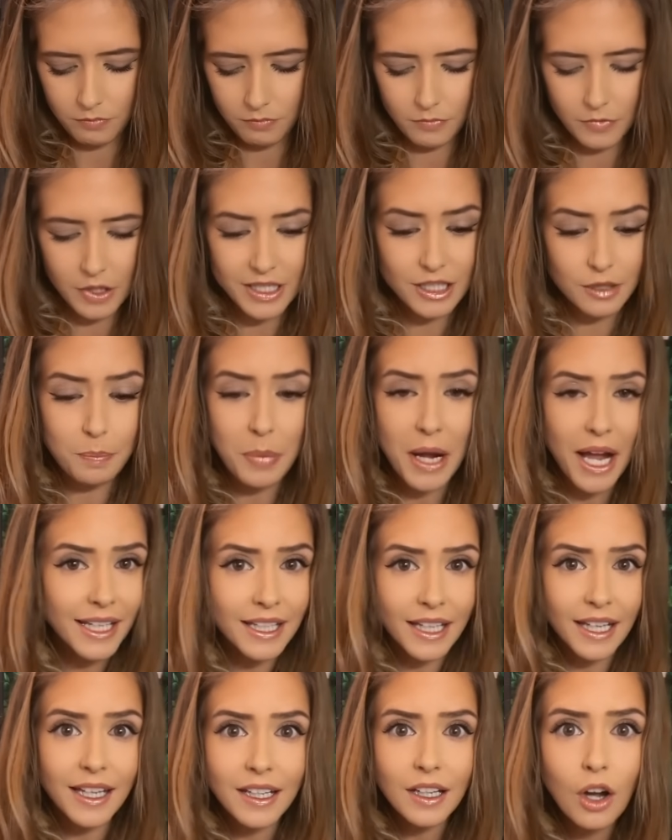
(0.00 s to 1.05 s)

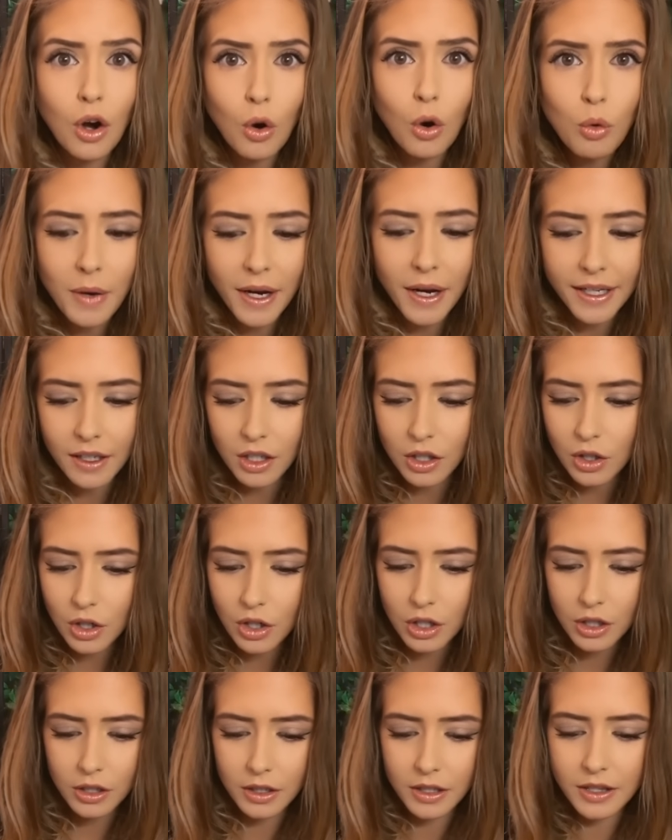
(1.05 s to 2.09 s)
Spying, oh my
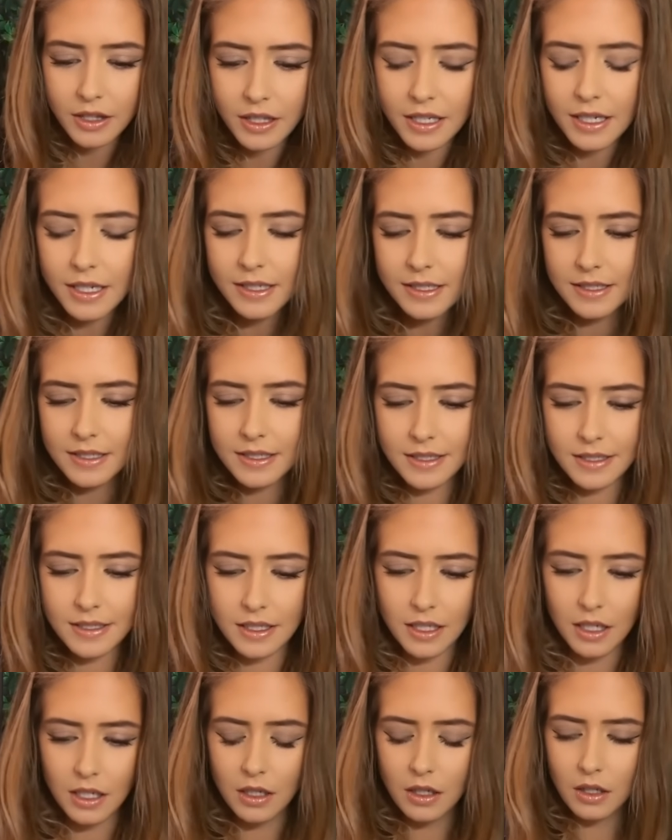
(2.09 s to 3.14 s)
God, look at
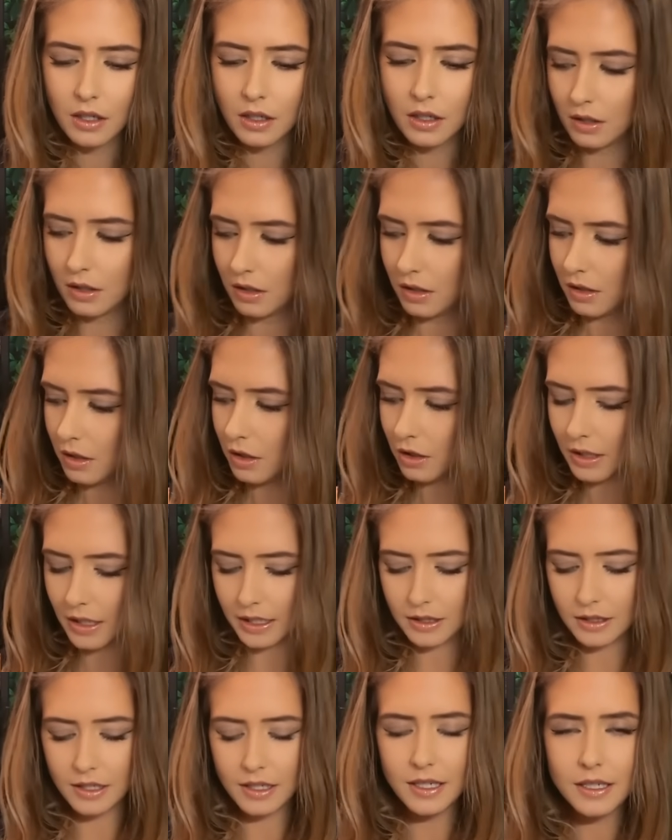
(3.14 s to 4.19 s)
this. Look
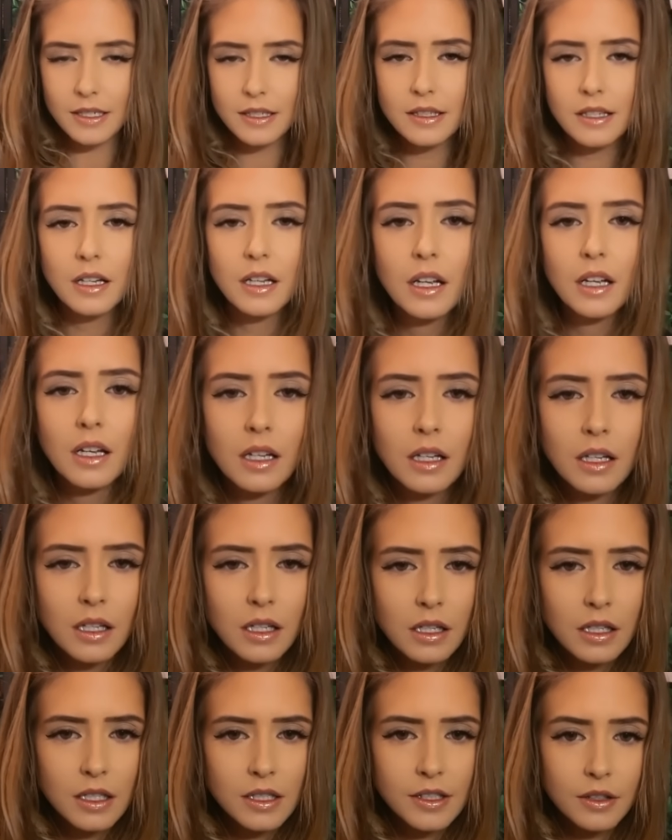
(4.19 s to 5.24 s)
at this.
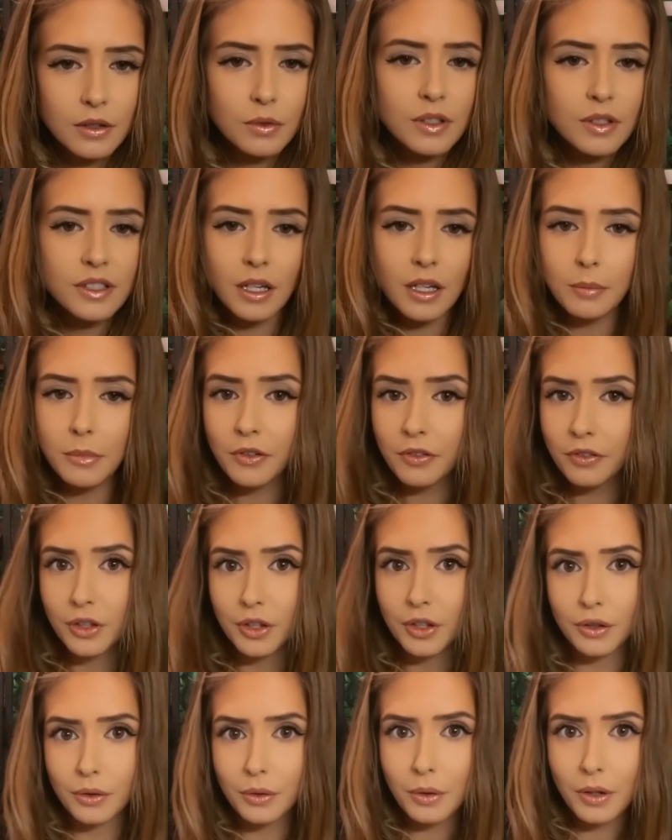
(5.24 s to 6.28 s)
So some of
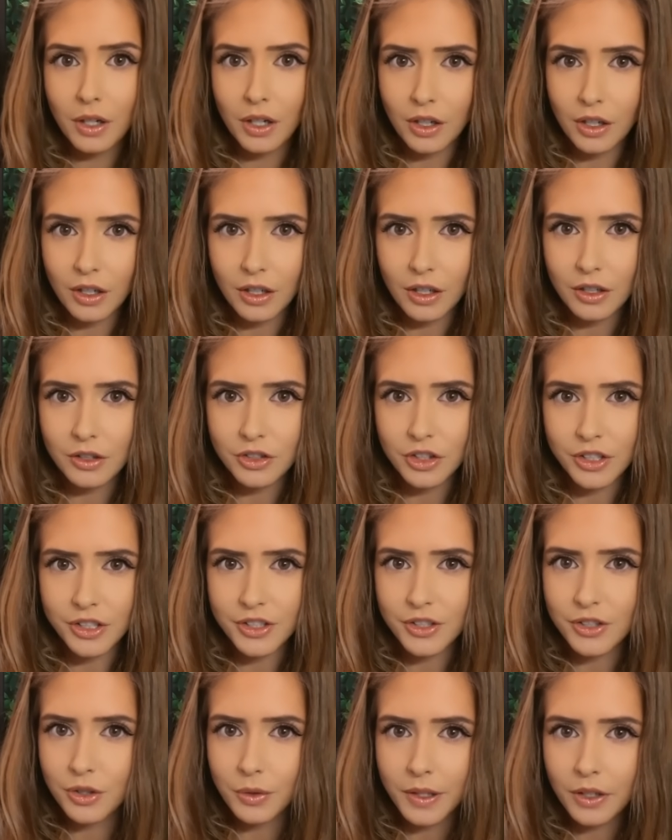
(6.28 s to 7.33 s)
you are
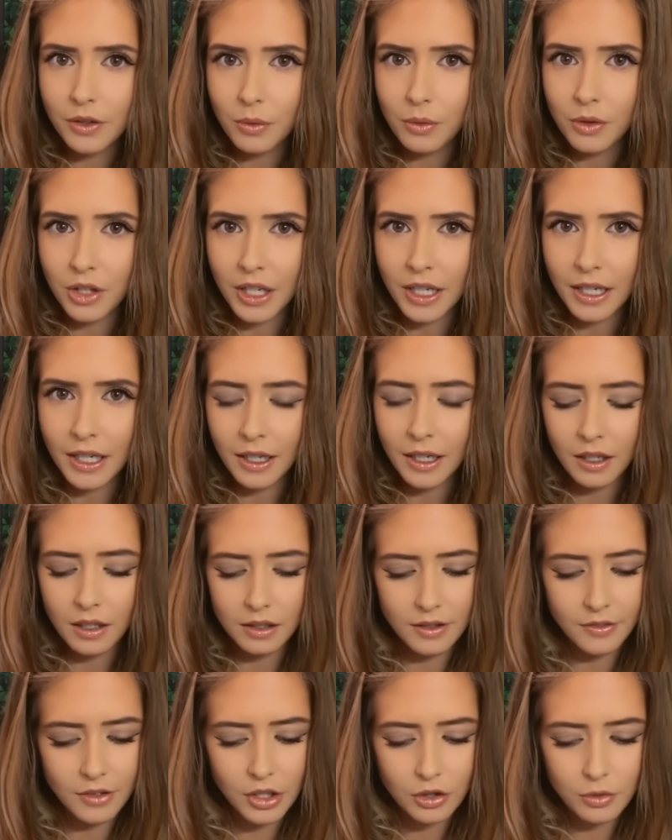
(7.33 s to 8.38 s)
just doing your own thing,
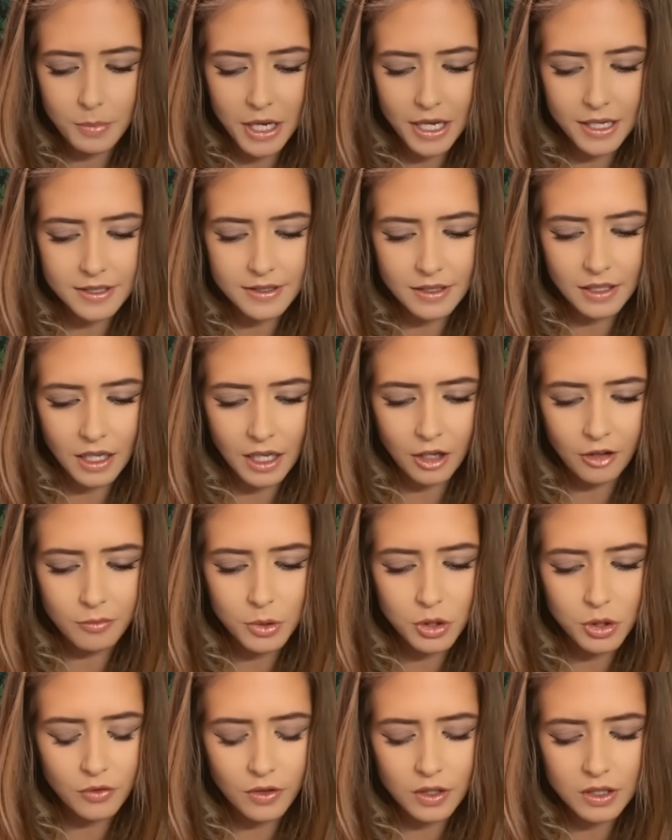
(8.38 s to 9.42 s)
living your best life, but
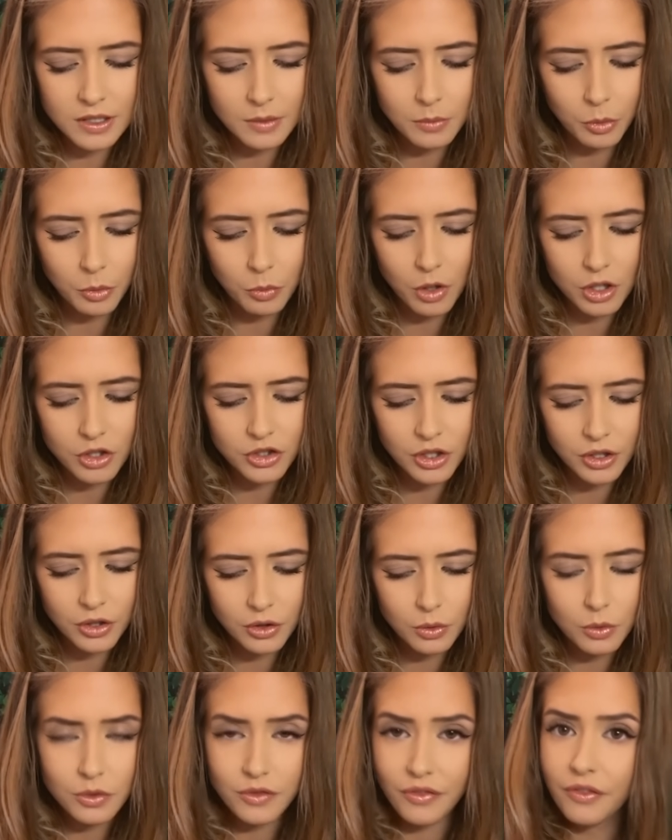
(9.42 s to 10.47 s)
you've got someone watching you
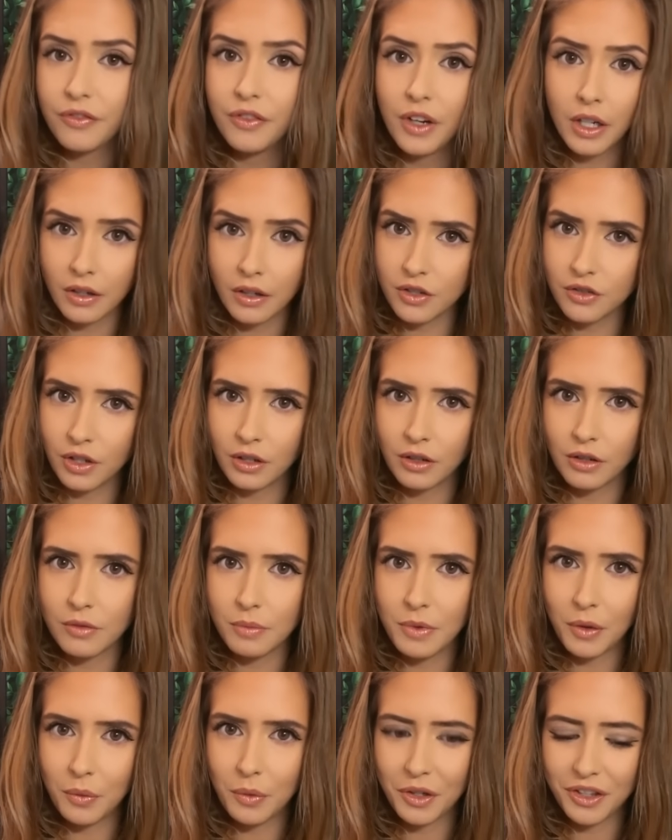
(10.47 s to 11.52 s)
who's very triggered
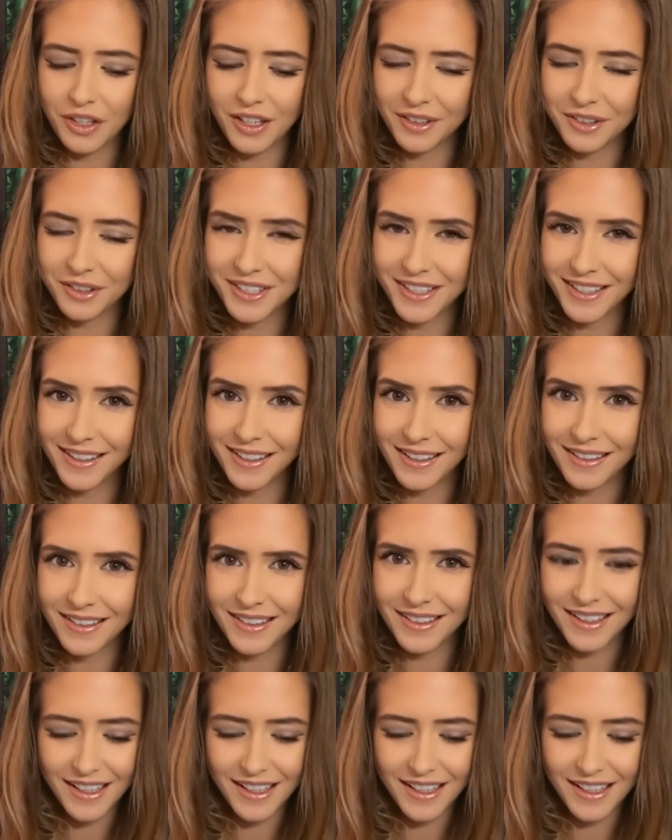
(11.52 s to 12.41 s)
by what they are seeing.